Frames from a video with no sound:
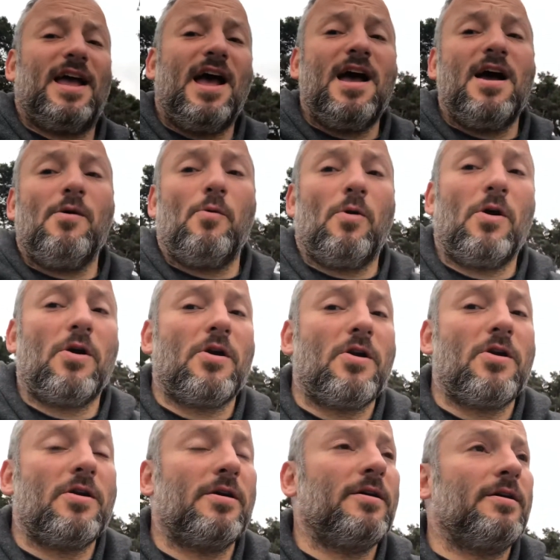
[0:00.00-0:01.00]
got
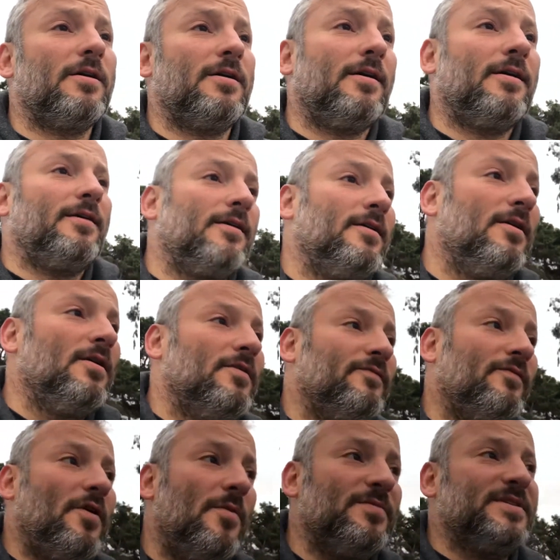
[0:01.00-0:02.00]
word
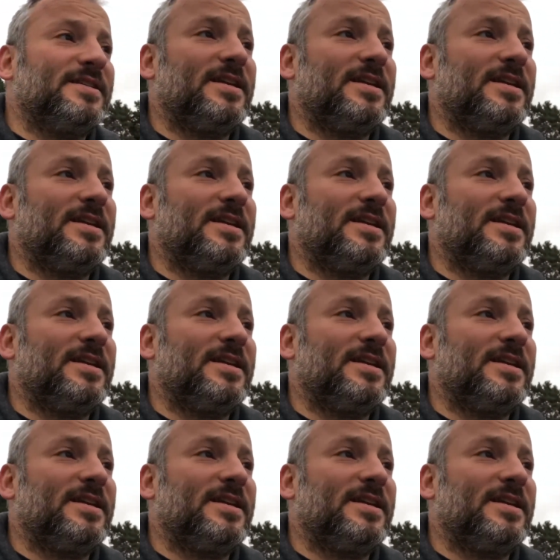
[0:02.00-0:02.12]
from the